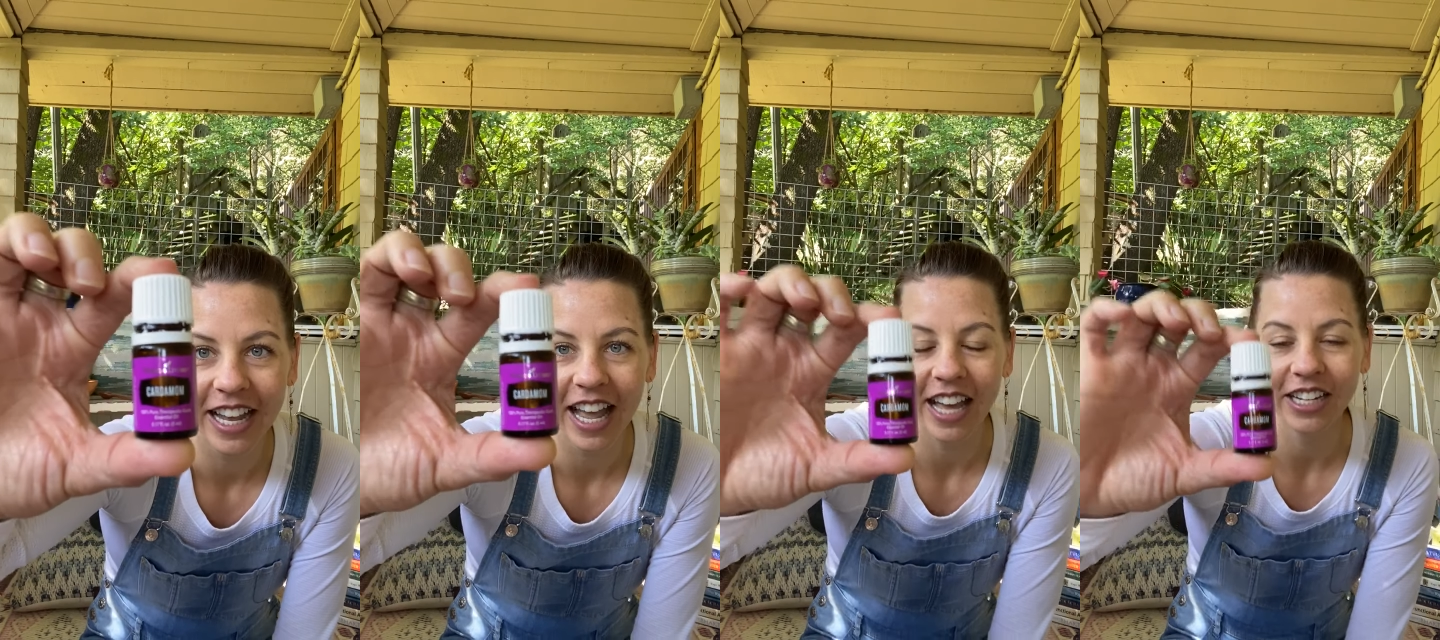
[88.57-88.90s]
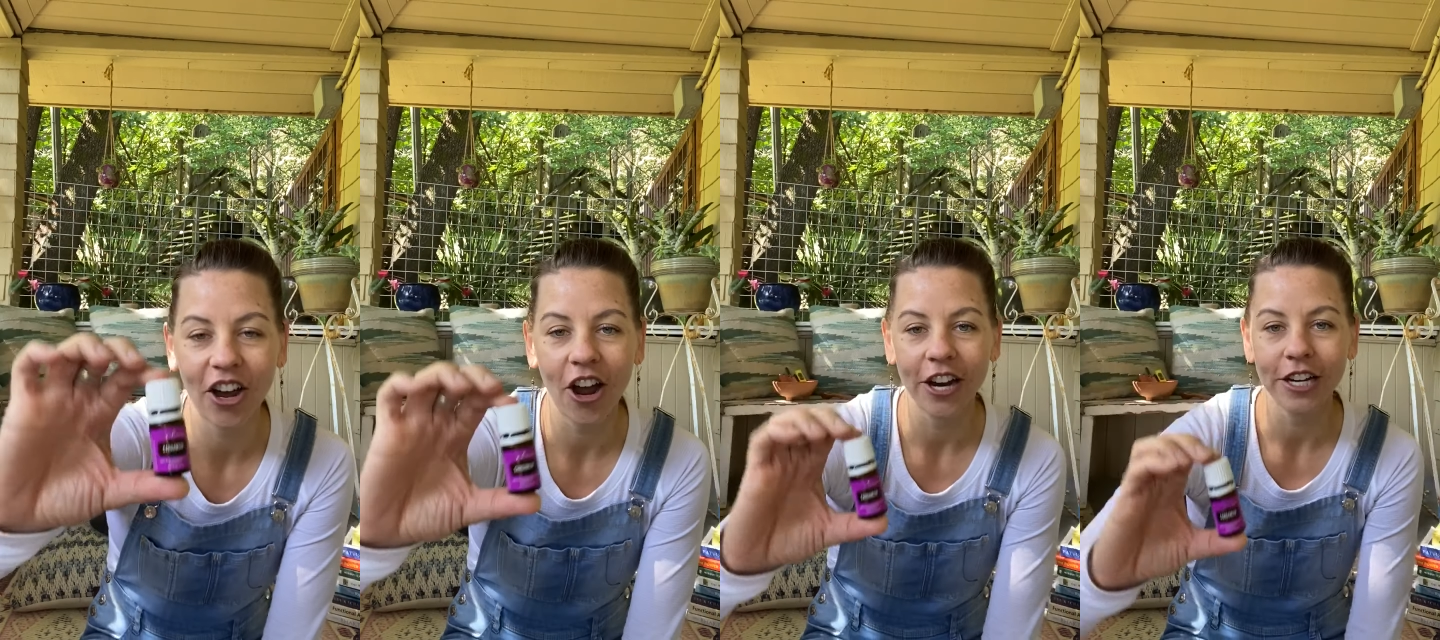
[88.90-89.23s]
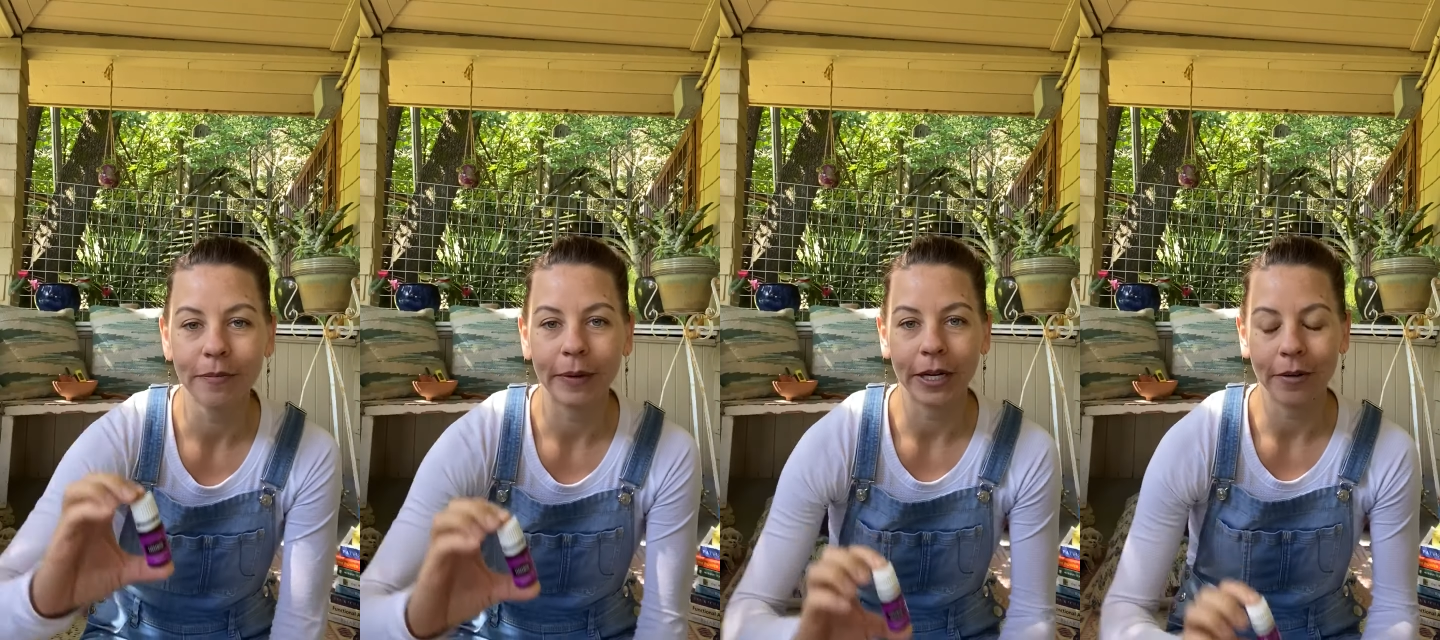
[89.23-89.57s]
And
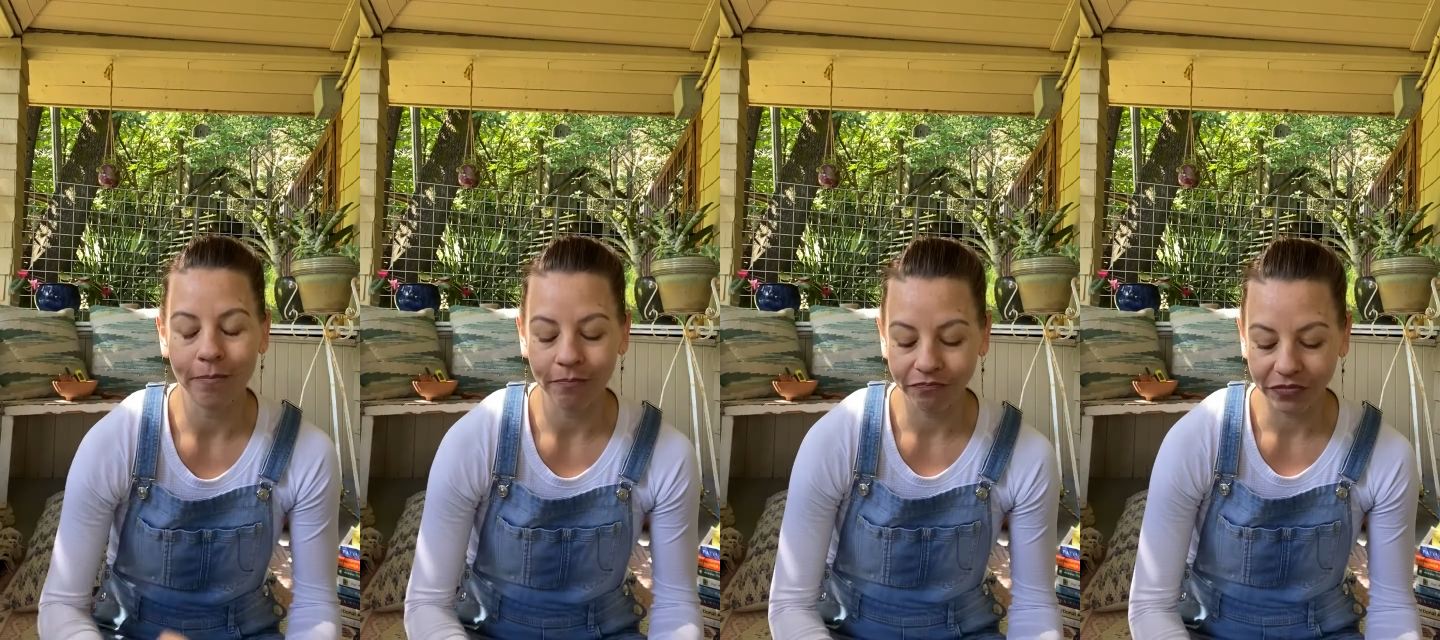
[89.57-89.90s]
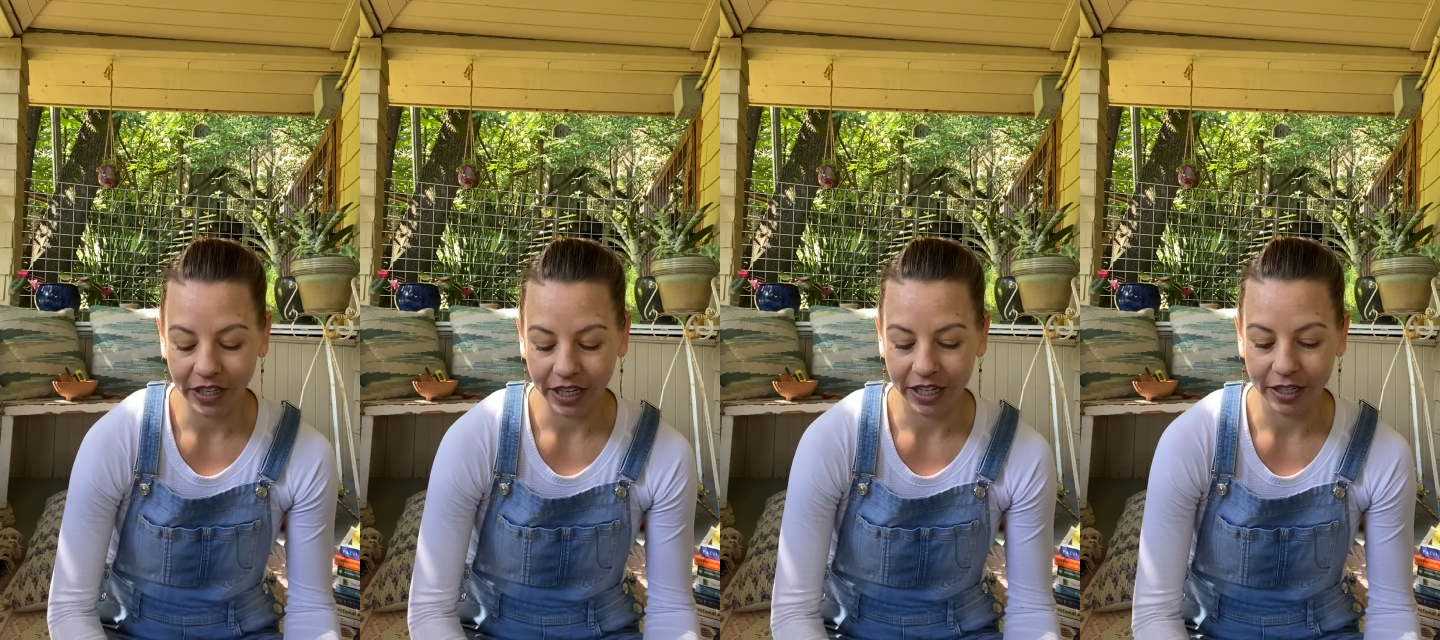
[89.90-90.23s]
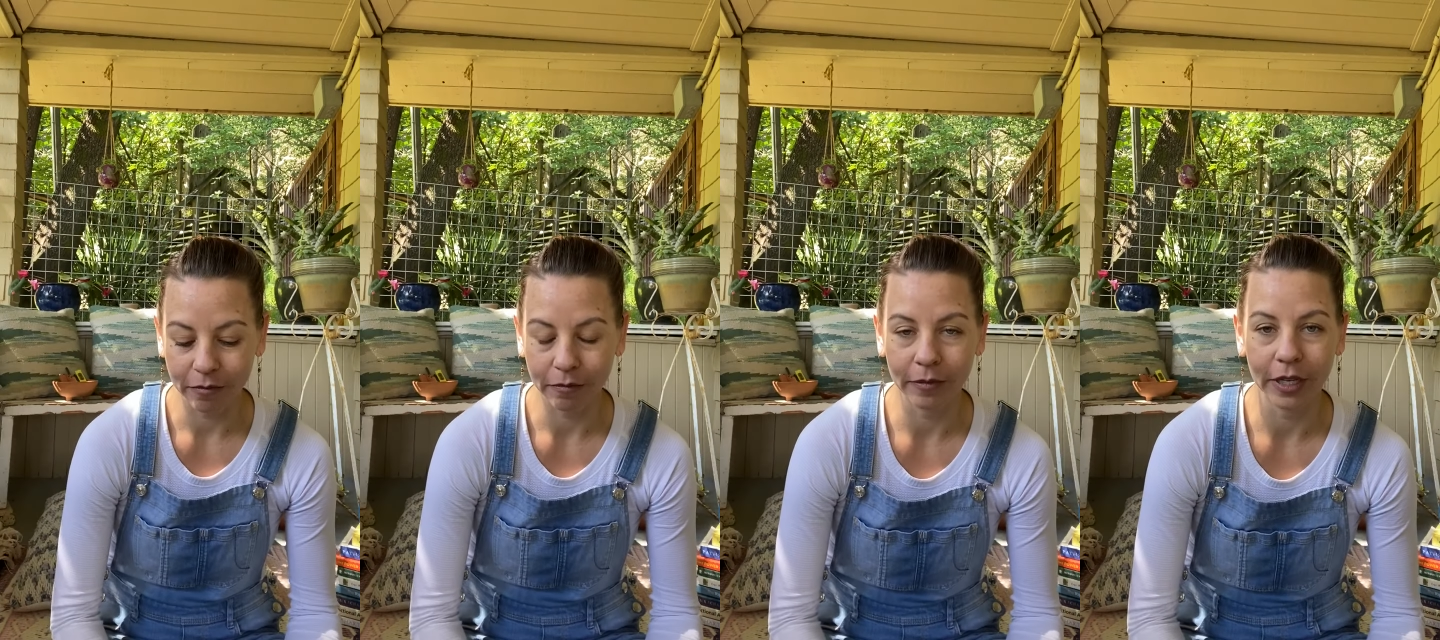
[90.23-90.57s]
cardamom,
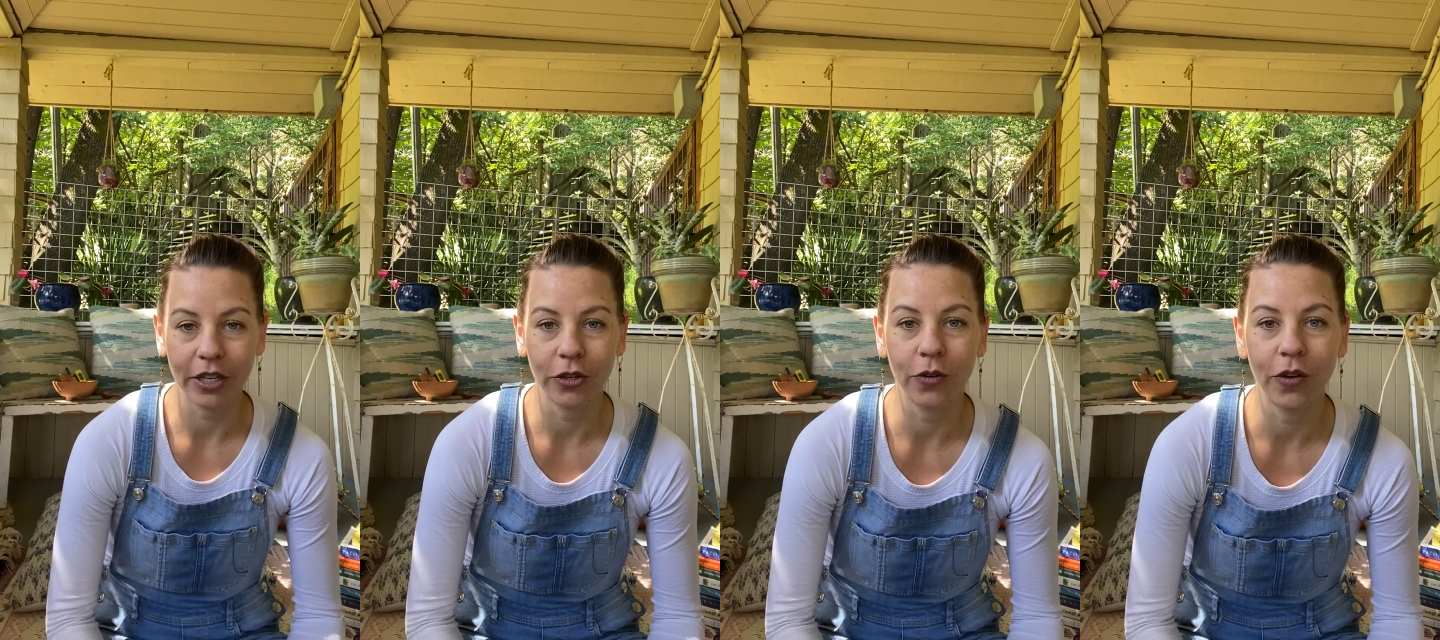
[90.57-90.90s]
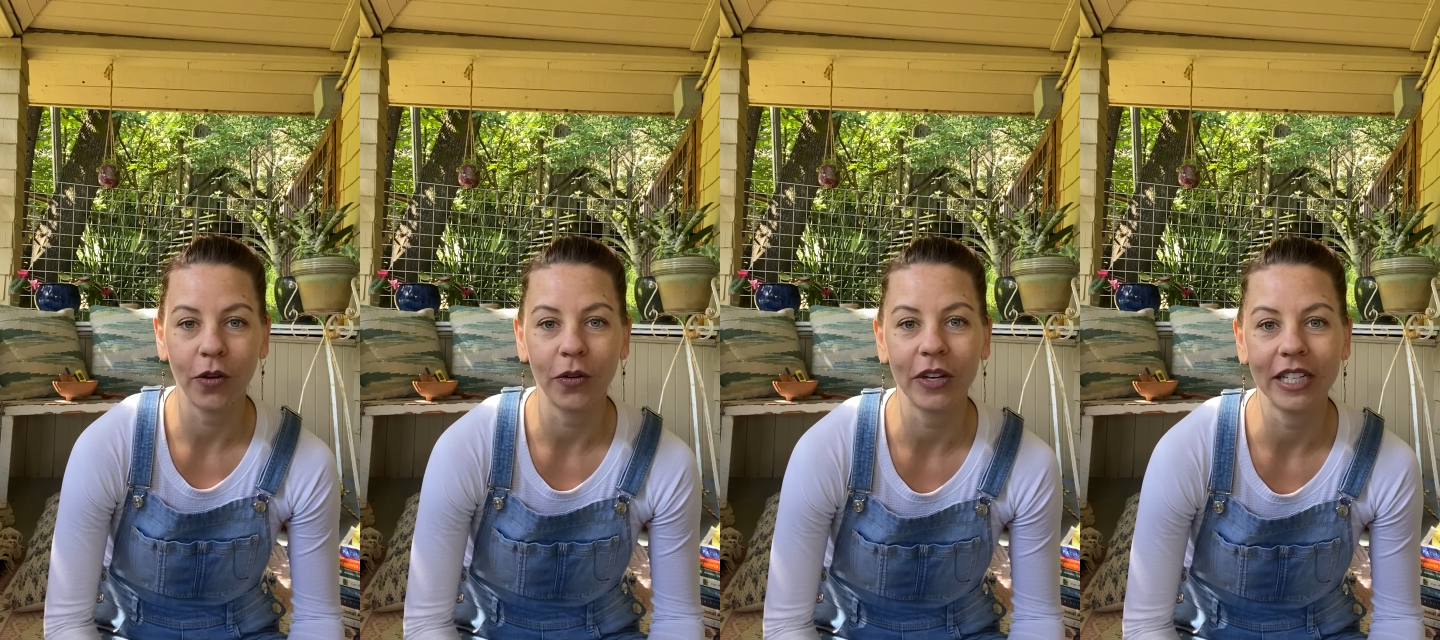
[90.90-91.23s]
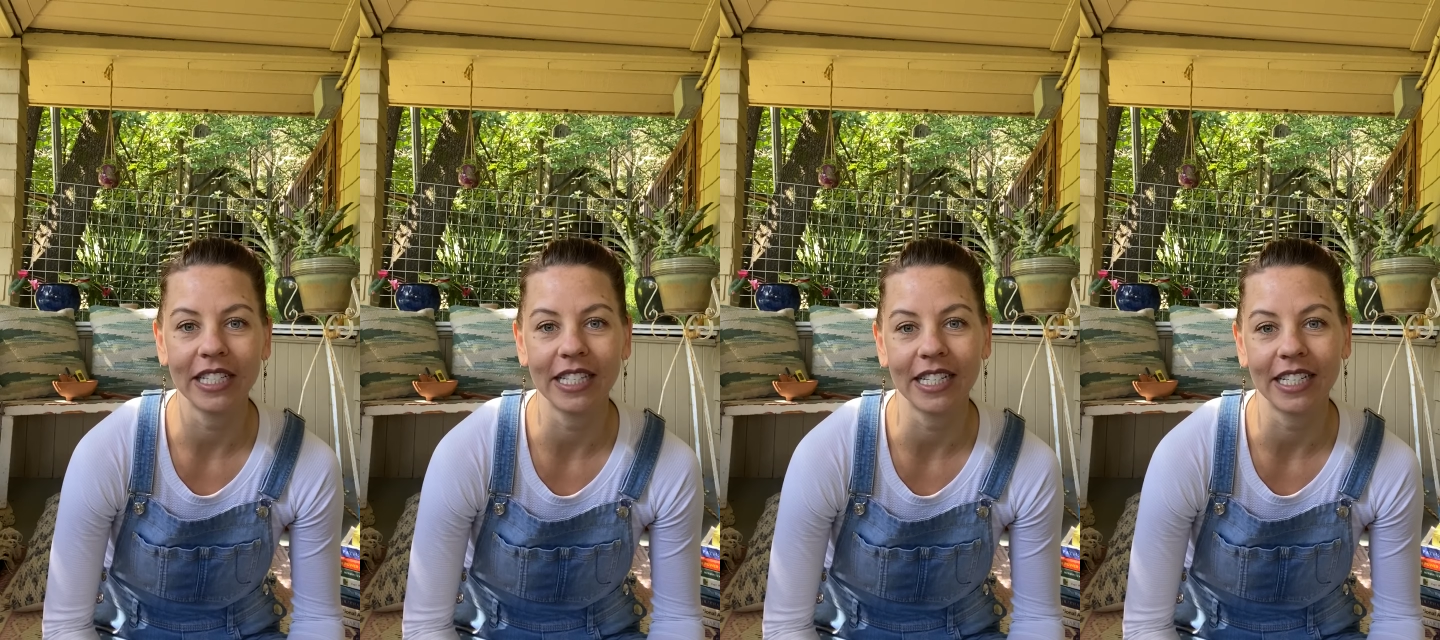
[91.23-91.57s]

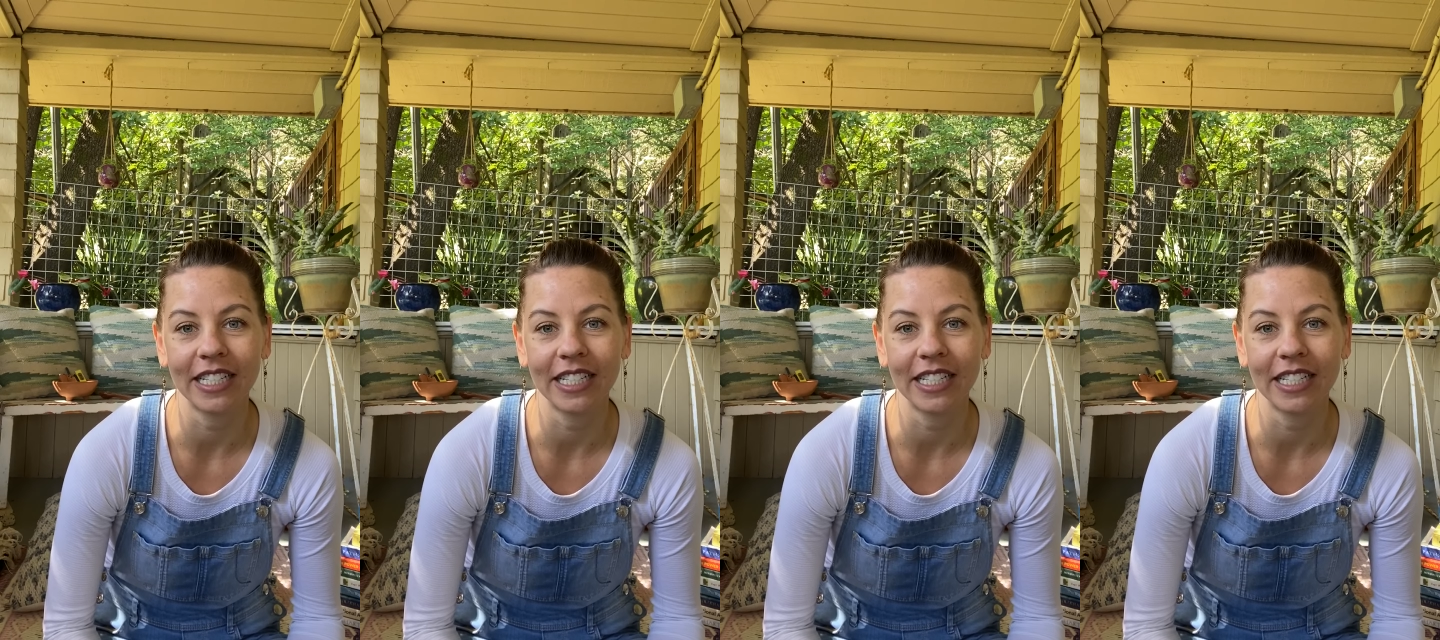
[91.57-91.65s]
it's